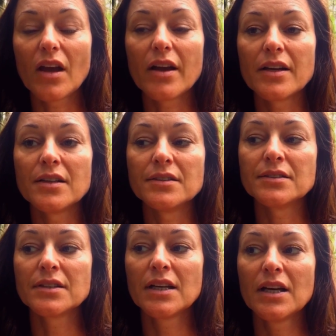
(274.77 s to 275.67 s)

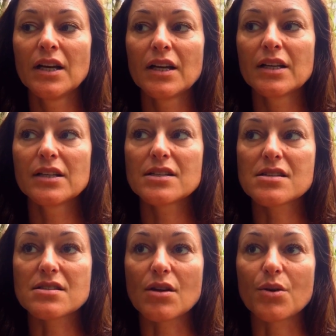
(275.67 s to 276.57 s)
And
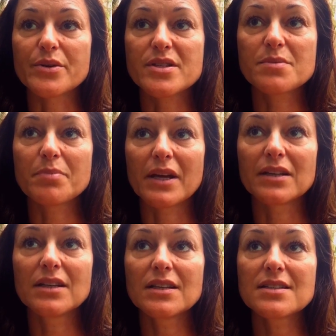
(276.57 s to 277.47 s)
so
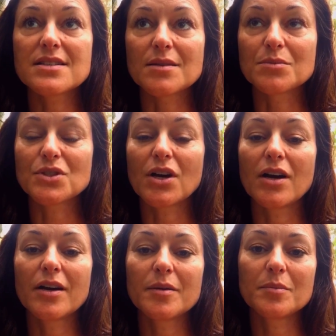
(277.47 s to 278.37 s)
spending some
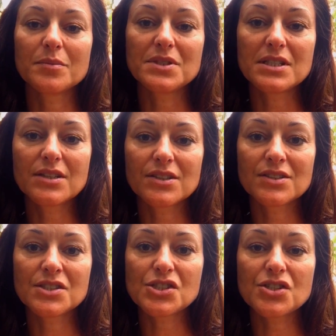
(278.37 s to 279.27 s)
time
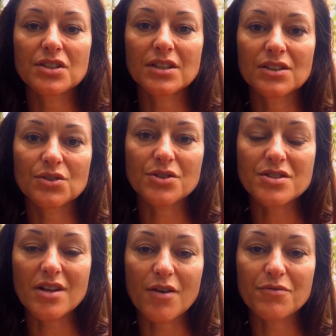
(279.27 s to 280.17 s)
deconditioning
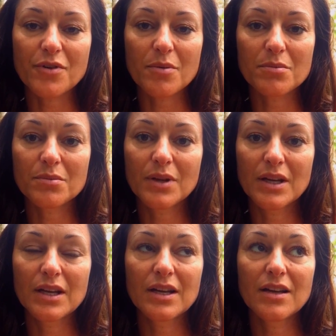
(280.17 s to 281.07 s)
yourself from
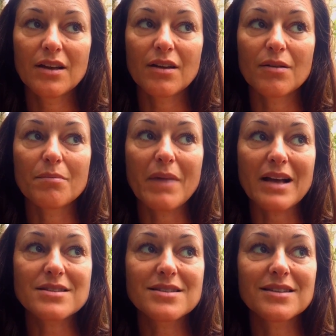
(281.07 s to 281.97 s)
a
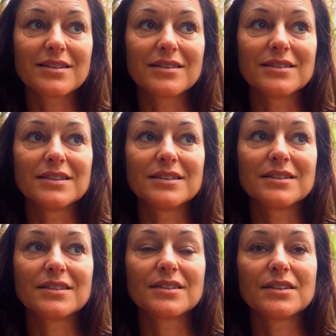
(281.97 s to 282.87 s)

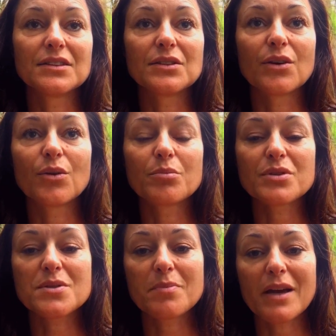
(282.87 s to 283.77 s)
masculine,
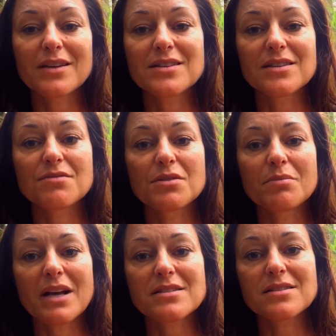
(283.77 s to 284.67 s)
perspective and
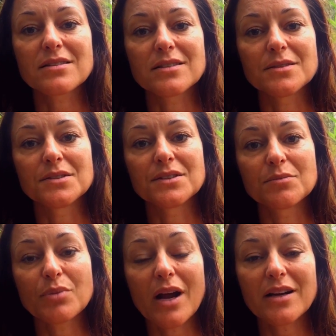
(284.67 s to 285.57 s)

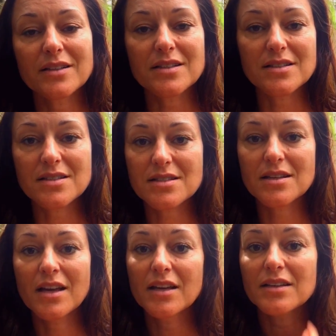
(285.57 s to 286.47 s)
masculine practice
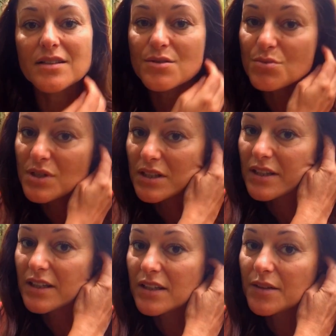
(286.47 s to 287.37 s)
is
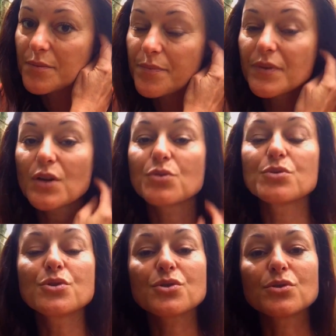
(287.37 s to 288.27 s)
really
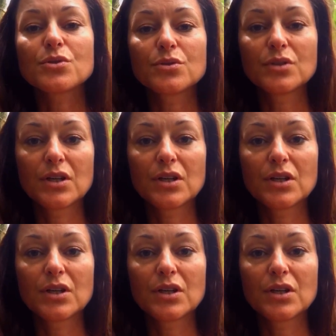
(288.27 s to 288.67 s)
crucial